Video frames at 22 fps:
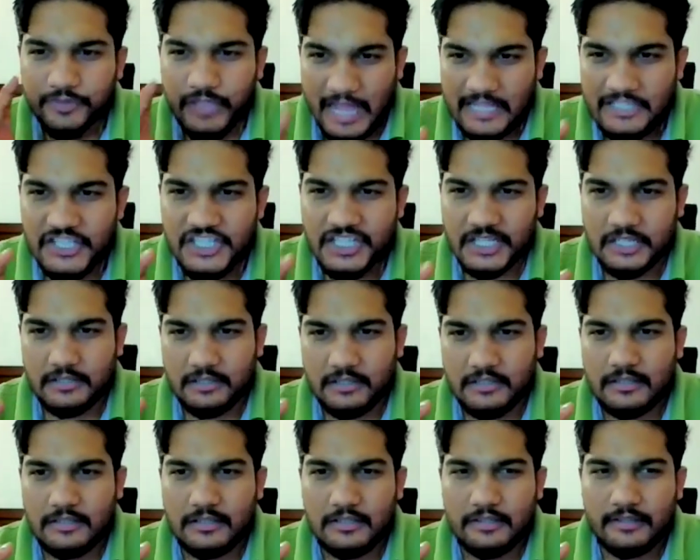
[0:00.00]
Tajik
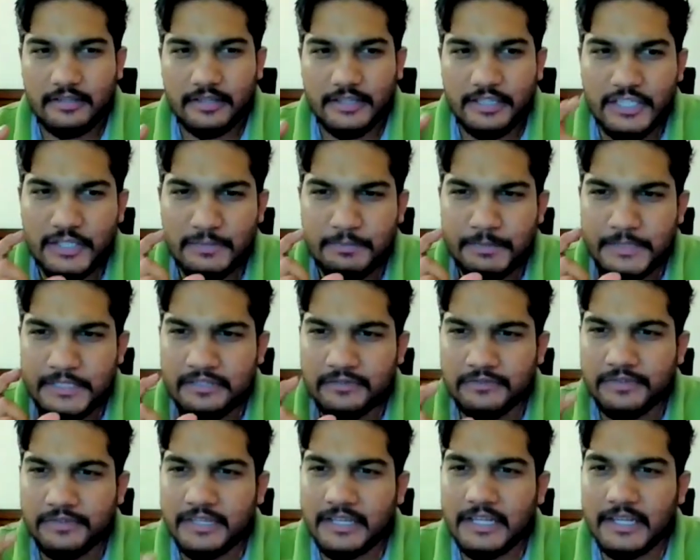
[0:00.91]

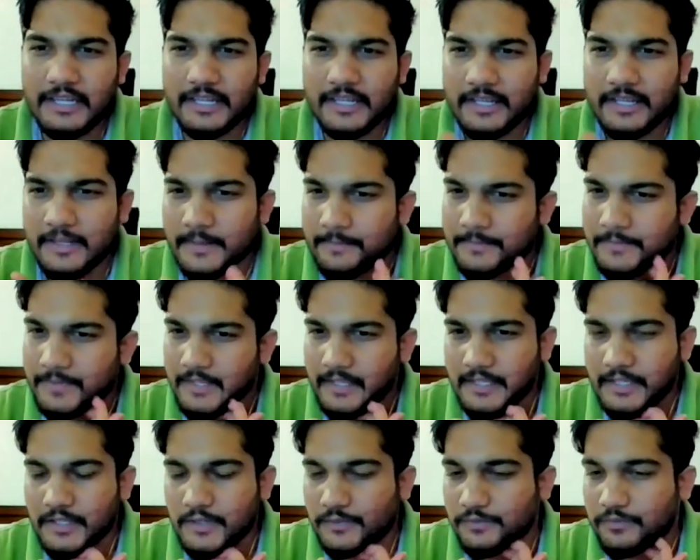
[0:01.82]
specifically
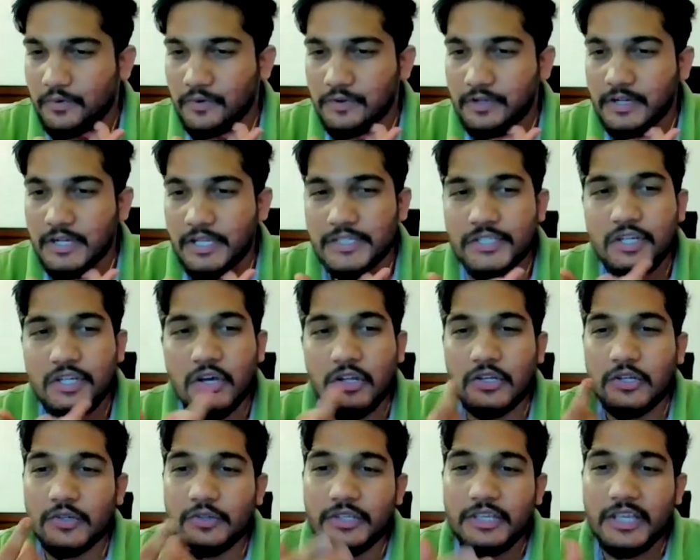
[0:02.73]
is focused
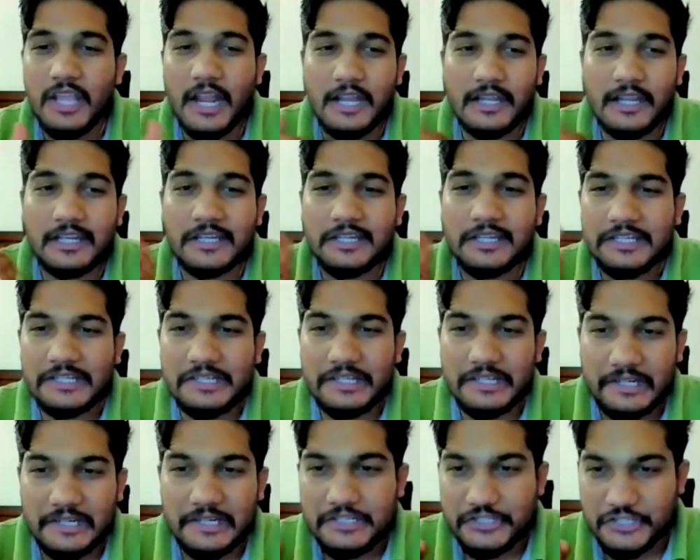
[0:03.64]
on looking at an
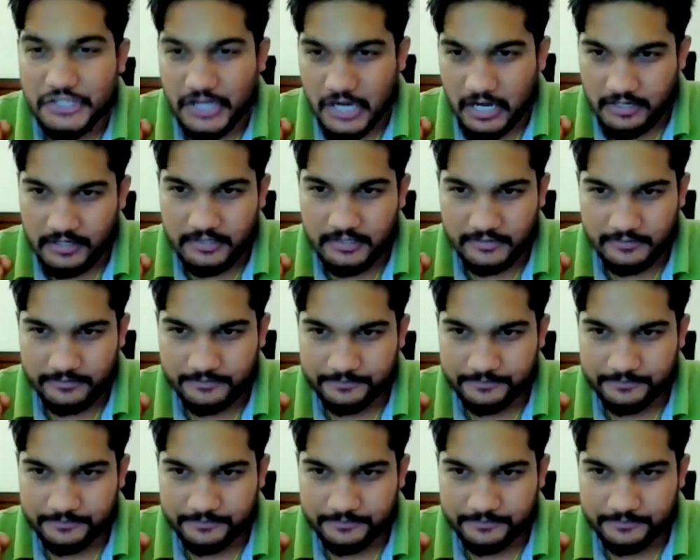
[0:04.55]
yearly chart.